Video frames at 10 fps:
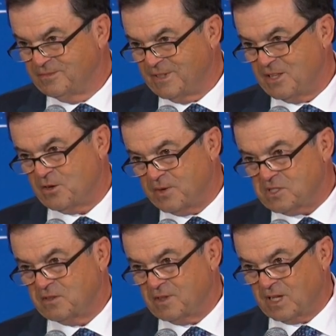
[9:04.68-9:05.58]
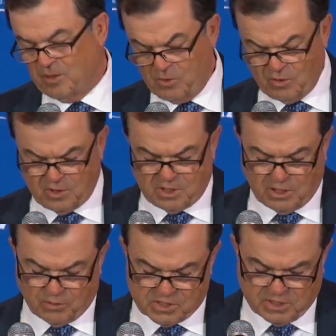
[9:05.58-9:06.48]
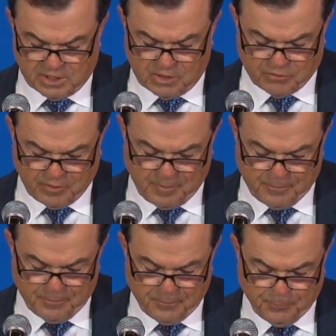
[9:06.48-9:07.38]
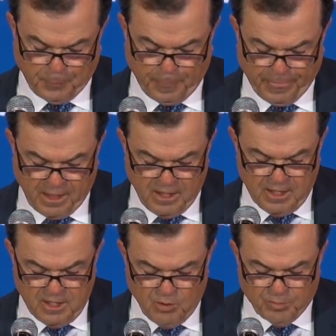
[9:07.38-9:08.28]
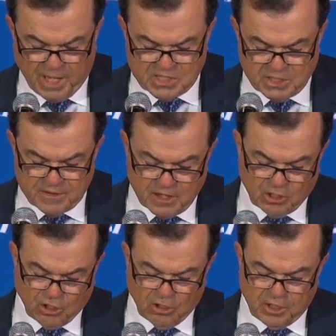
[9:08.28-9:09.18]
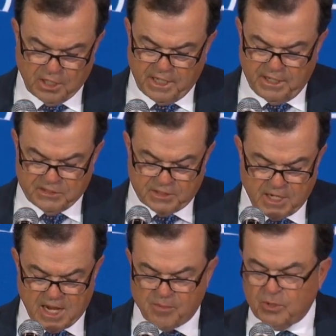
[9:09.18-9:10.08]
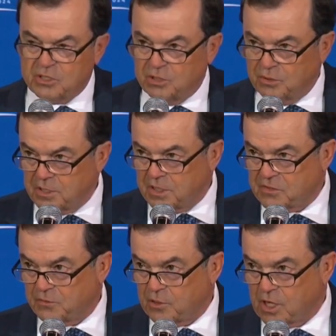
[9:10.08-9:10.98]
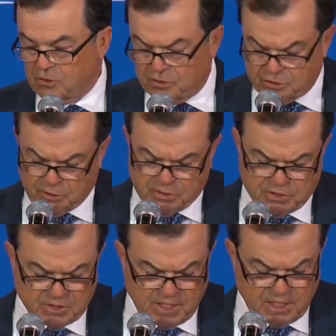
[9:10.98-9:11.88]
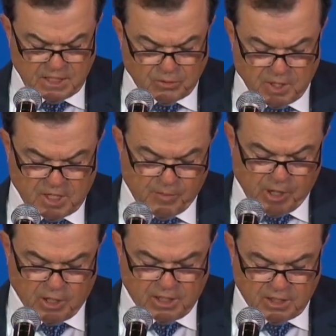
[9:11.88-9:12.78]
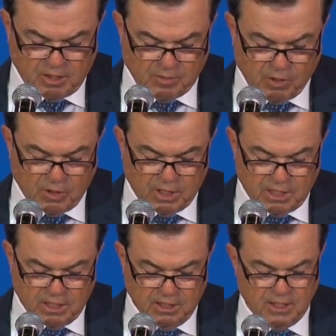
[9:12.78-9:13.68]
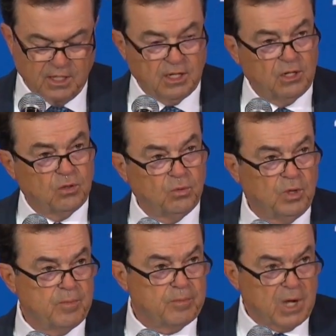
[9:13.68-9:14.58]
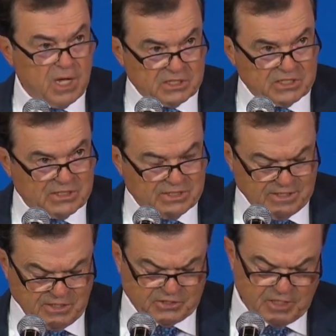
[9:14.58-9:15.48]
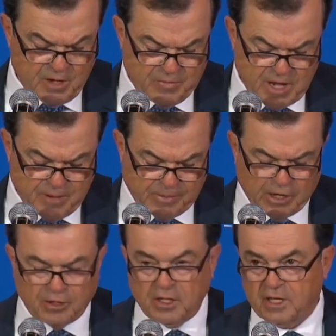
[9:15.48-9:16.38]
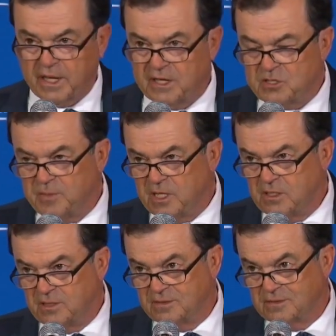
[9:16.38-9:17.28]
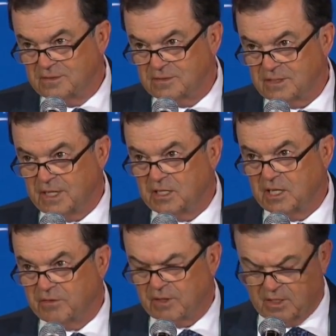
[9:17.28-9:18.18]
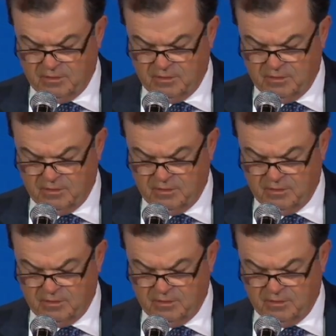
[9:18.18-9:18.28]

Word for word: and the rest of the community across the country. Based on the current needs and opportunities for our church and the Greek American community, we must step up our engagement and giving.